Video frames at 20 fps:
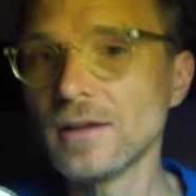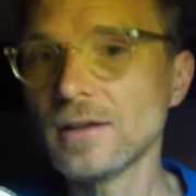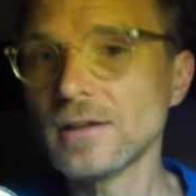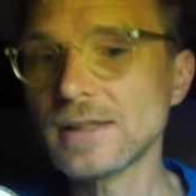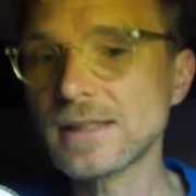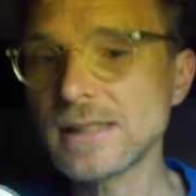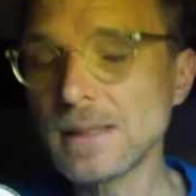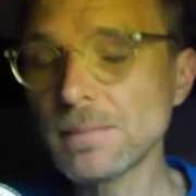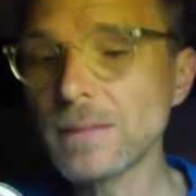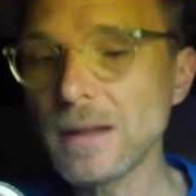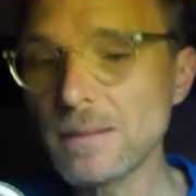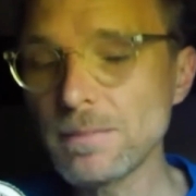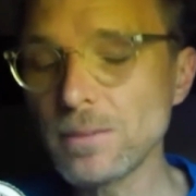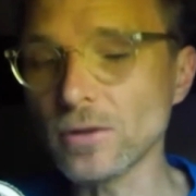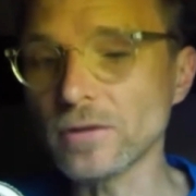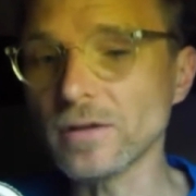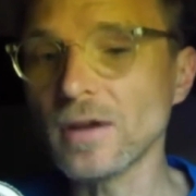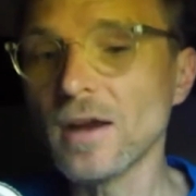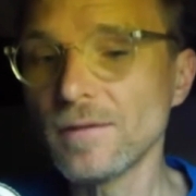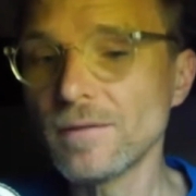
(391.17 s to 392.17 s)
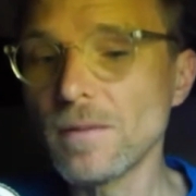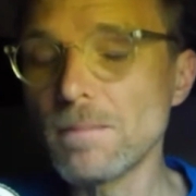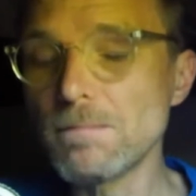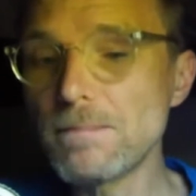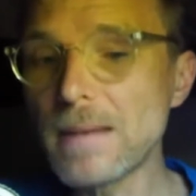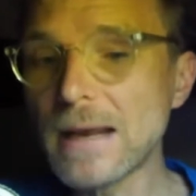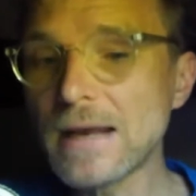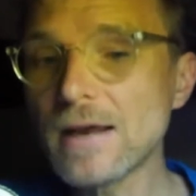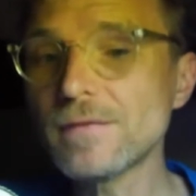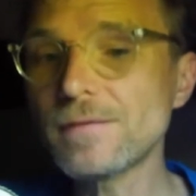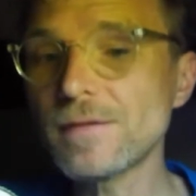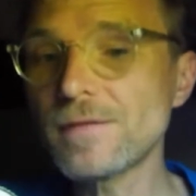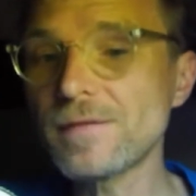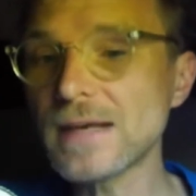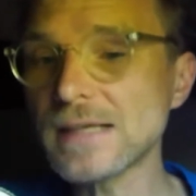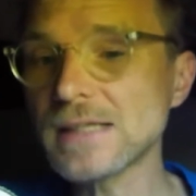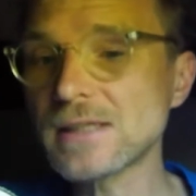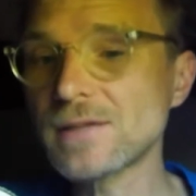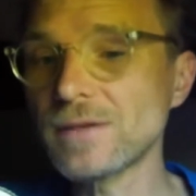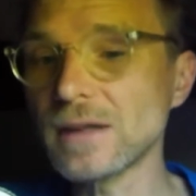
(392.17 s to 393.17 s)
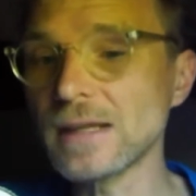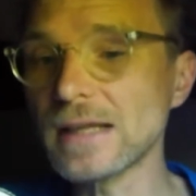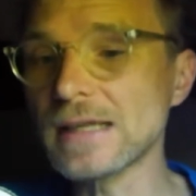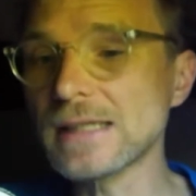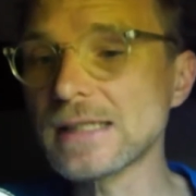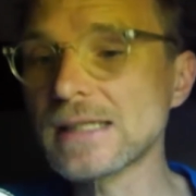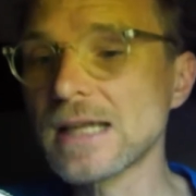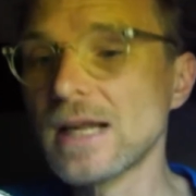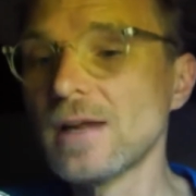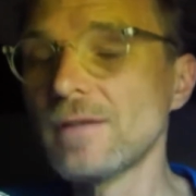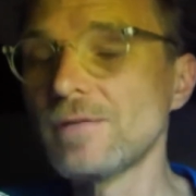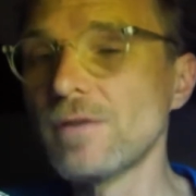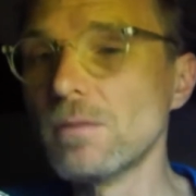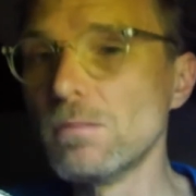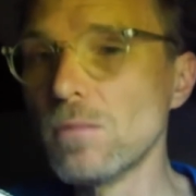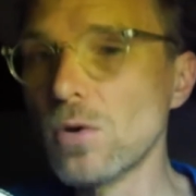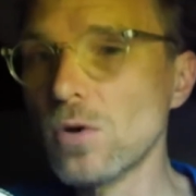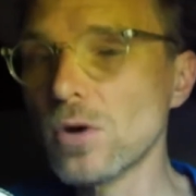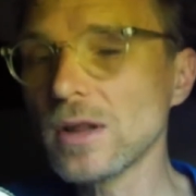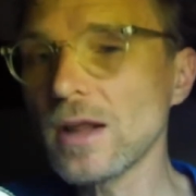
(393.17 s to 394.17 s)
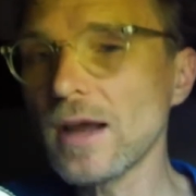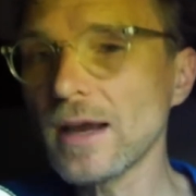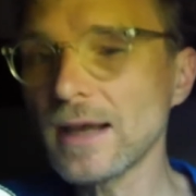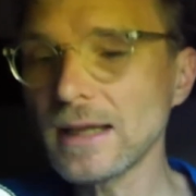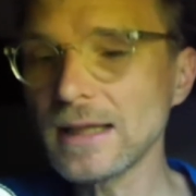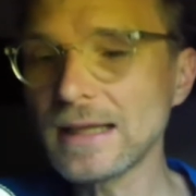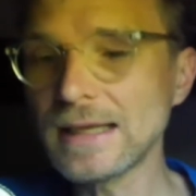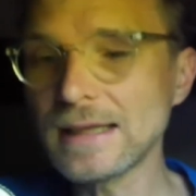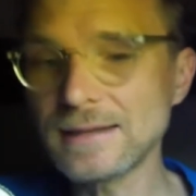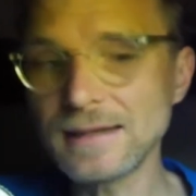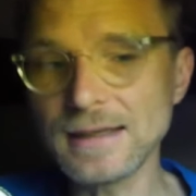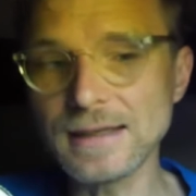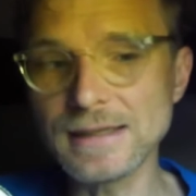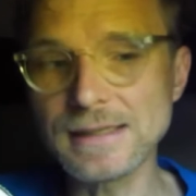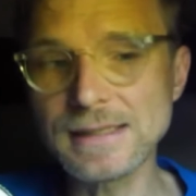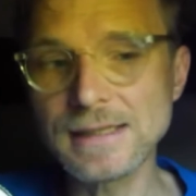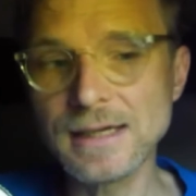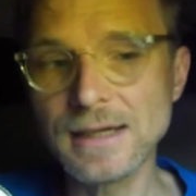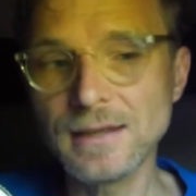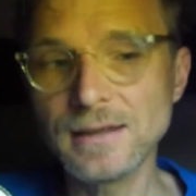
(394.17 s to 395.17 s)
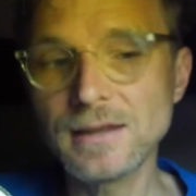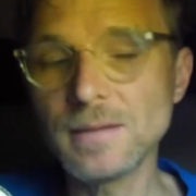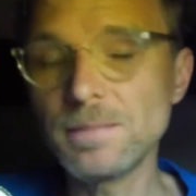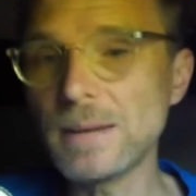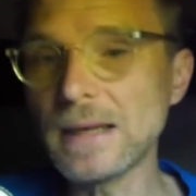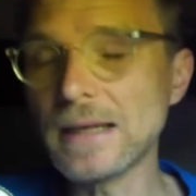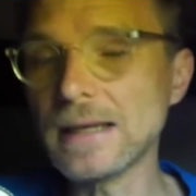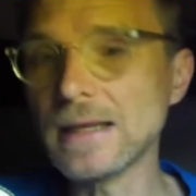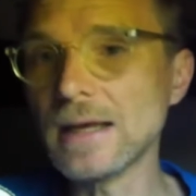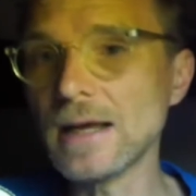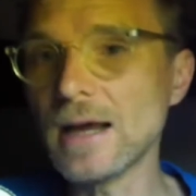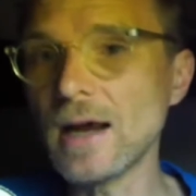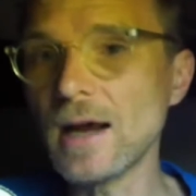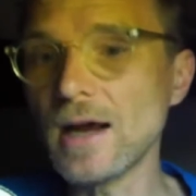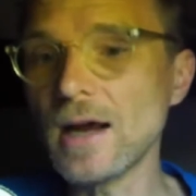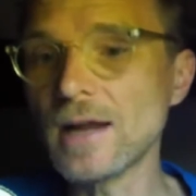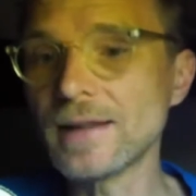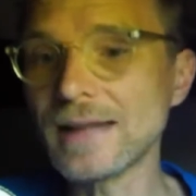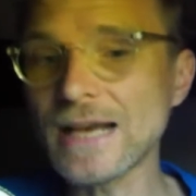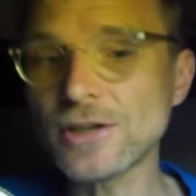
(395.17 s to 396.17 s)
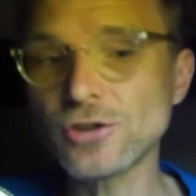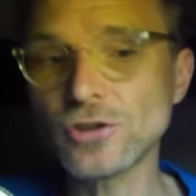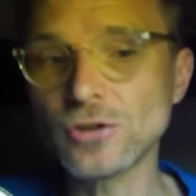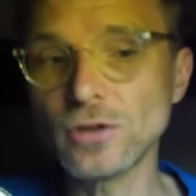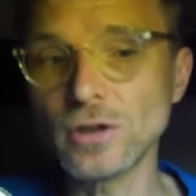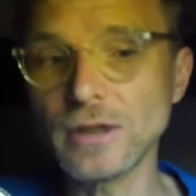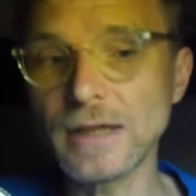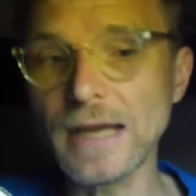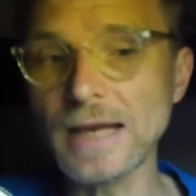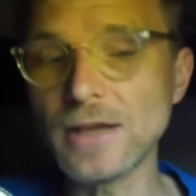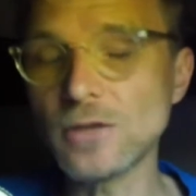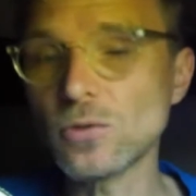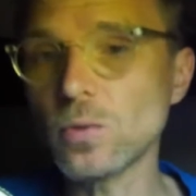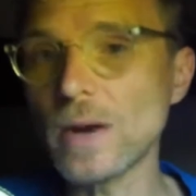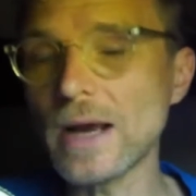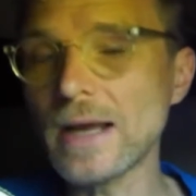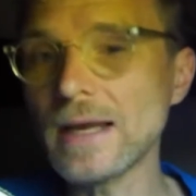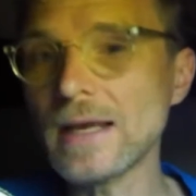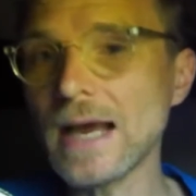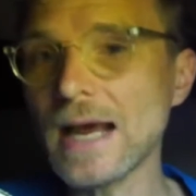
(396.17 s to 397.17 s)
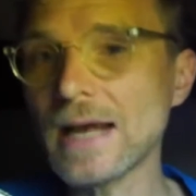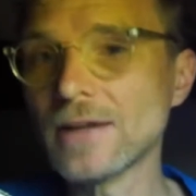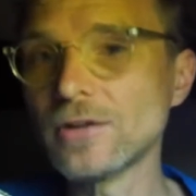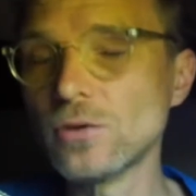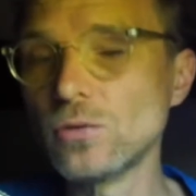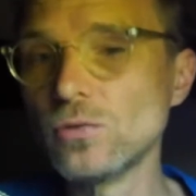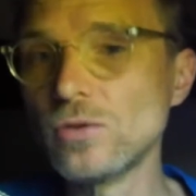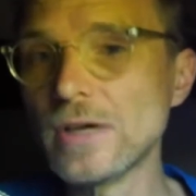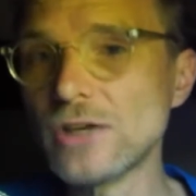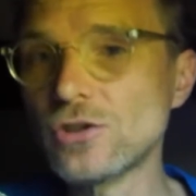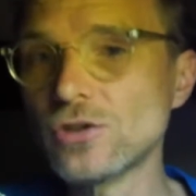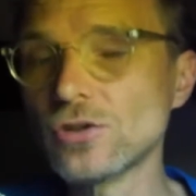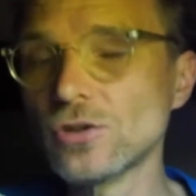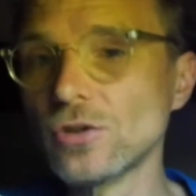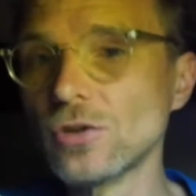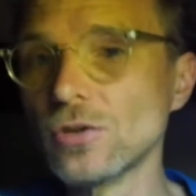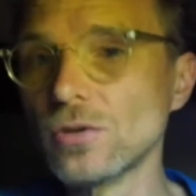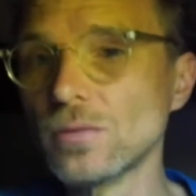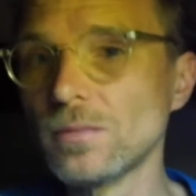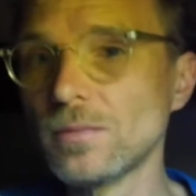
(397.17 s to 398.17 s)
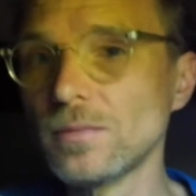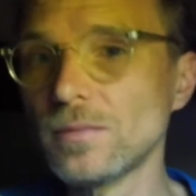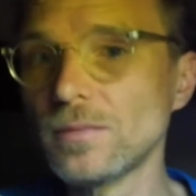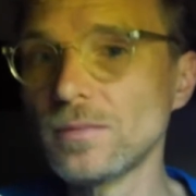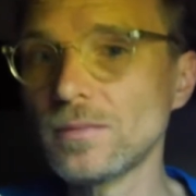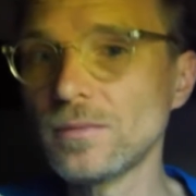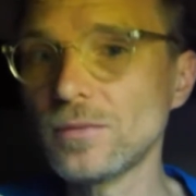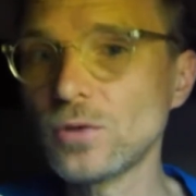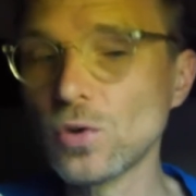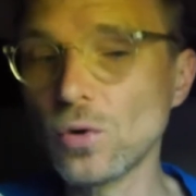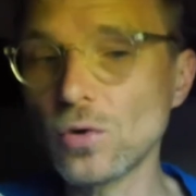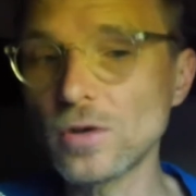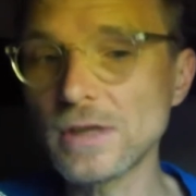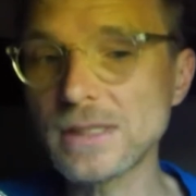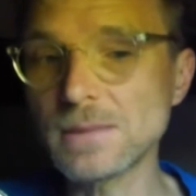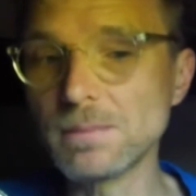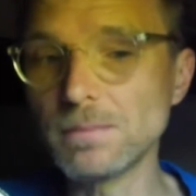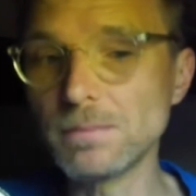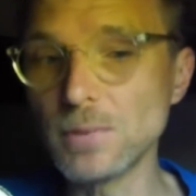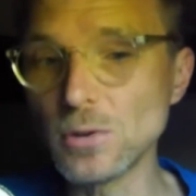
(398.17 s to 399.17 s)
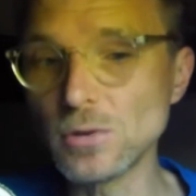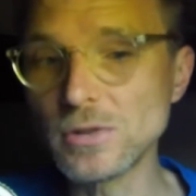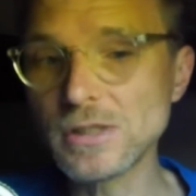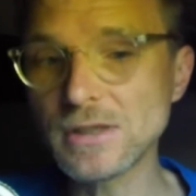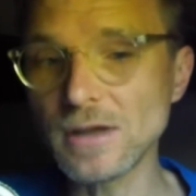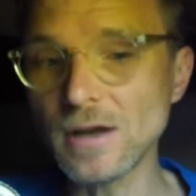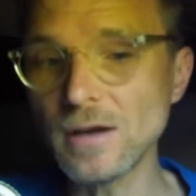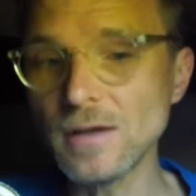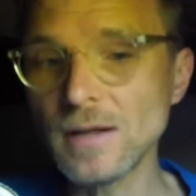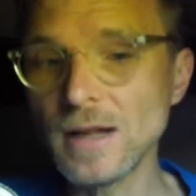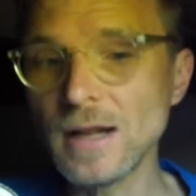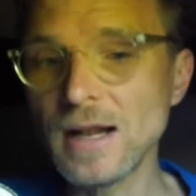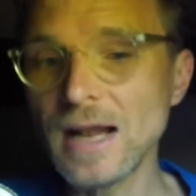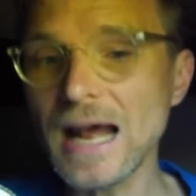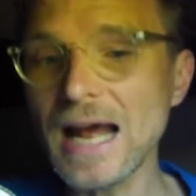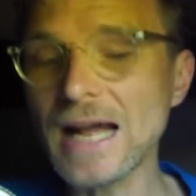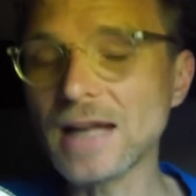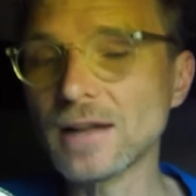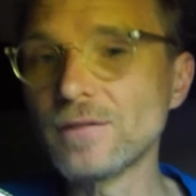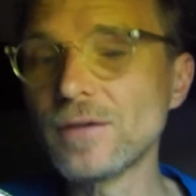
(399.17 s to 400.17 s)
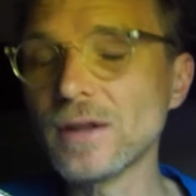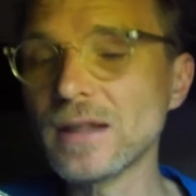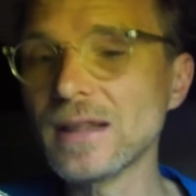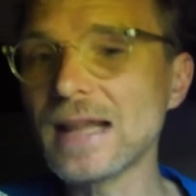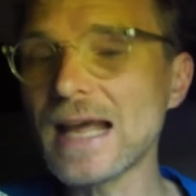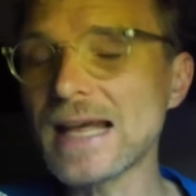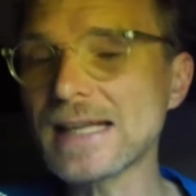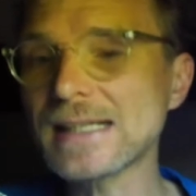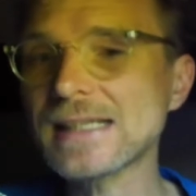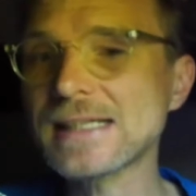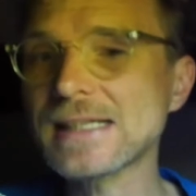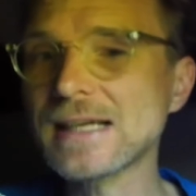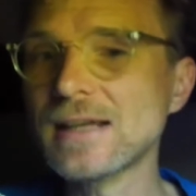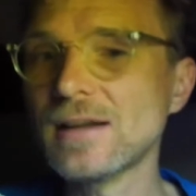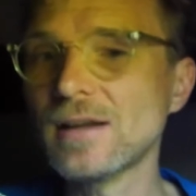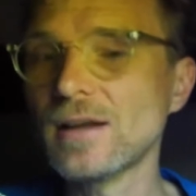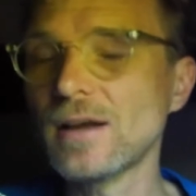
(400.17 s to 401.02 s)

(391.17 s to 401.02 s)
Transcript: Simply put, the bigger the festival is, the more likely it is to be a national gateway and a regional tourism booster, and the less